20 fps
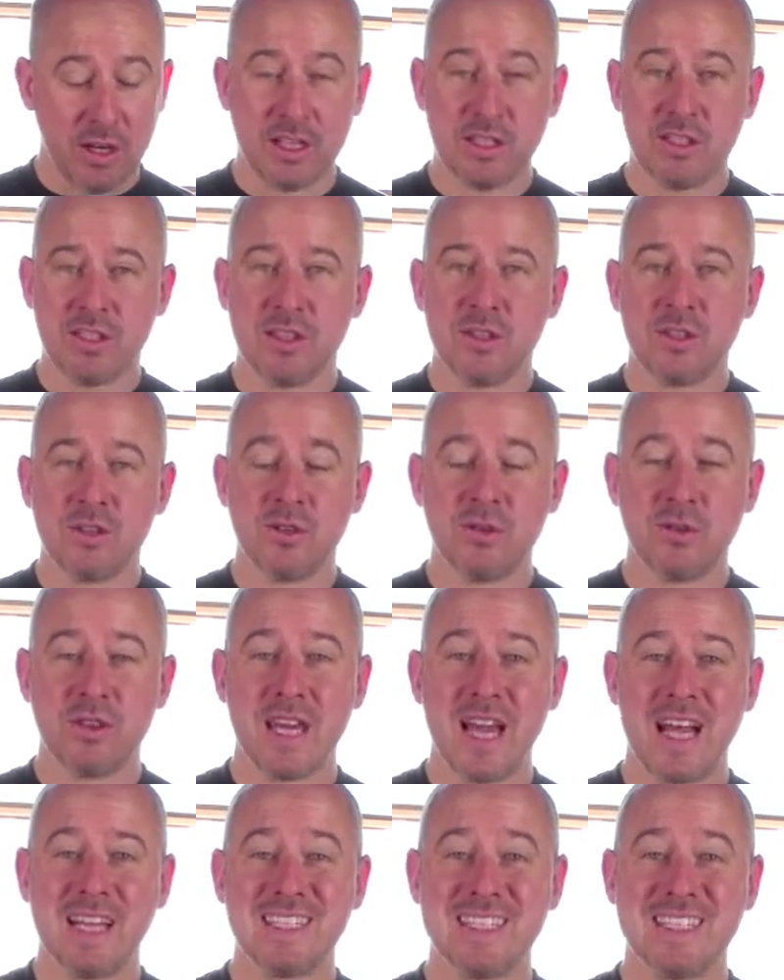It's the
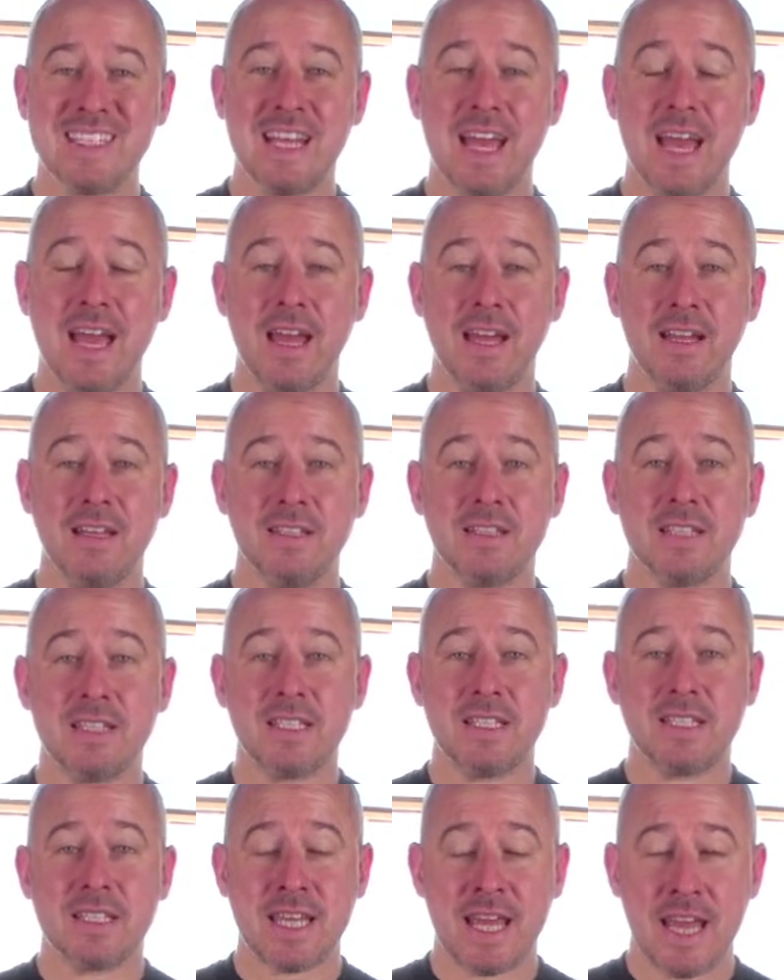
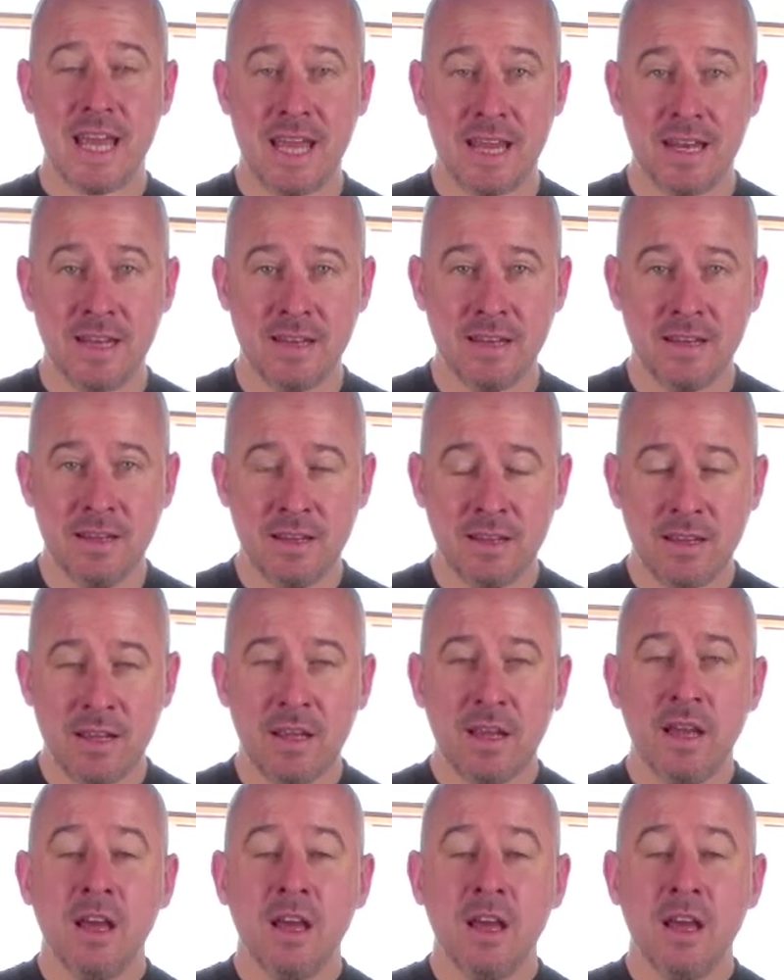2010